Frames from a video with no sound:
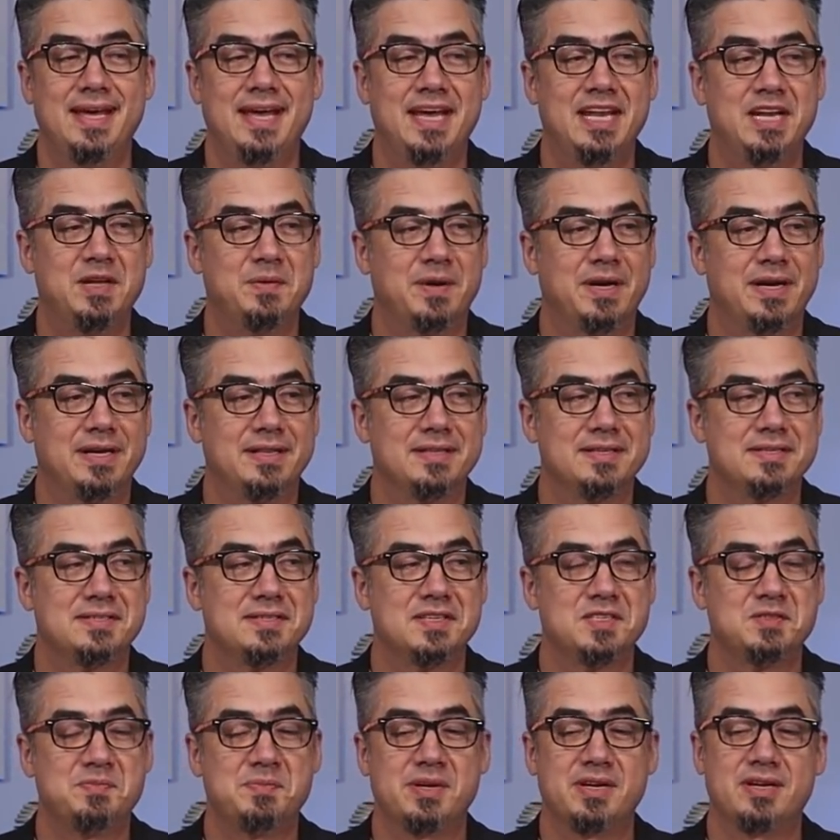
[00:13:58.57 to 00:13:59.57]
Anyway, this
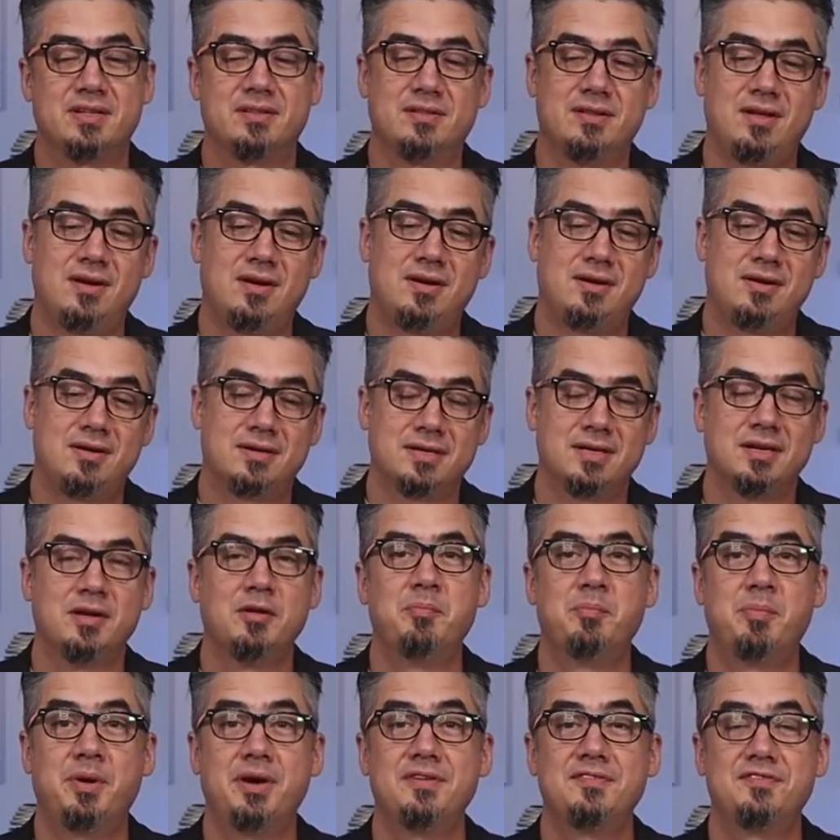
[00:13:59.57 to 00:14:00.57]
has been a long
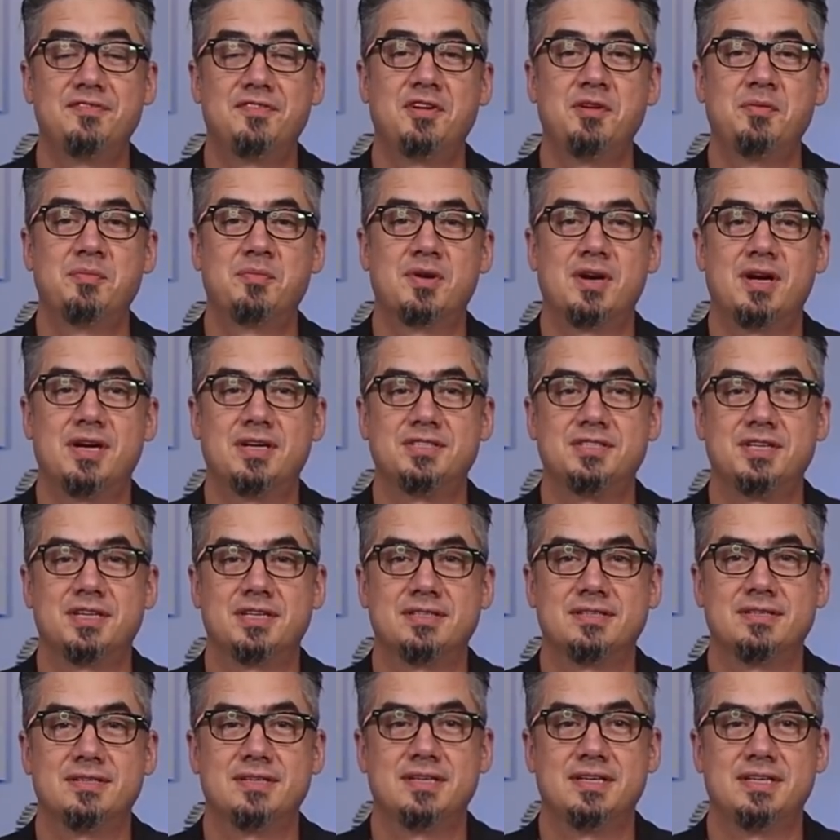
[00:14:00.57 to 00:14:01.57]
but fun
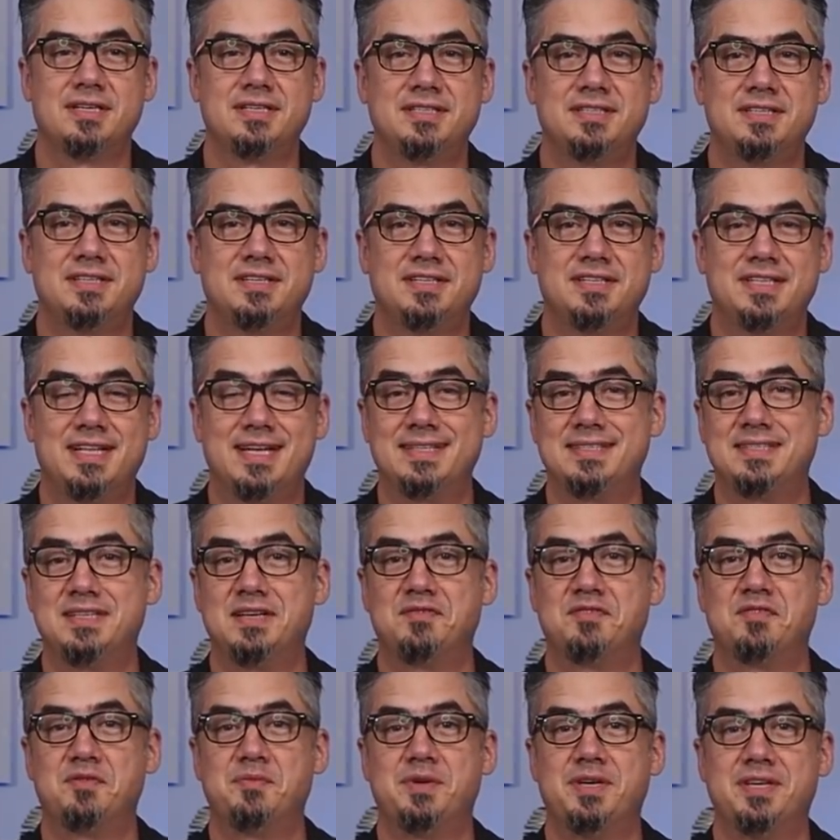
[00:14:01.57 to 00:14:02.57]
project, and that's
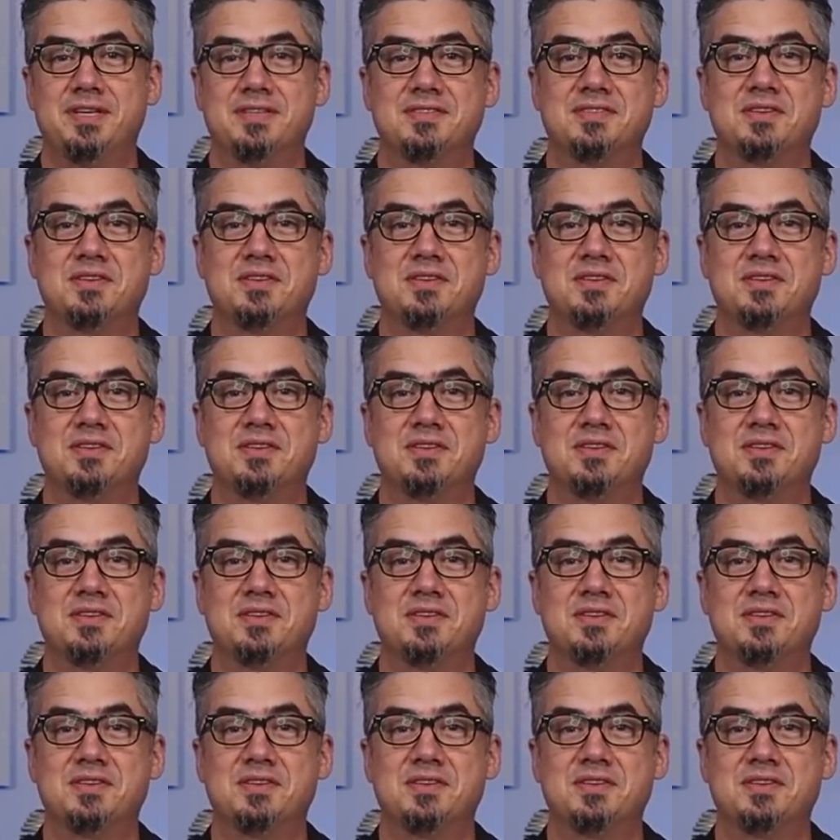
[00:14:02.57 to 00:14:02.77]
it for me.